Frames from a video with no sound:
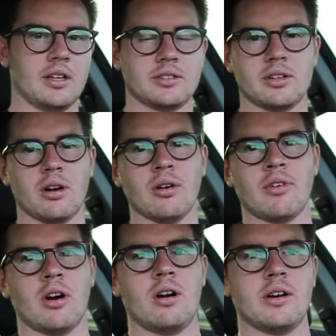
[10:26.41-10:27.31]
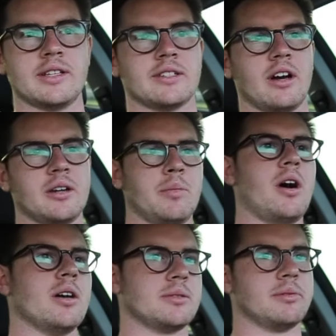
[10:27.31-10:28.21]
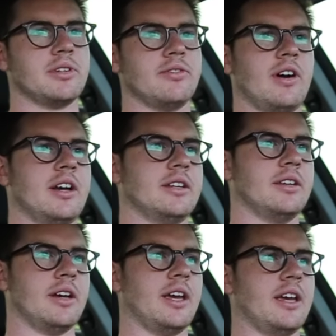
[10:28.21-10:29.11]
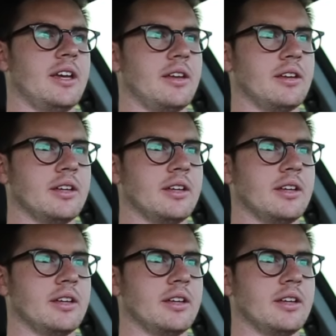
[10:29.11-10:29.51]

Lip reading: So overall, it's not impossible to find a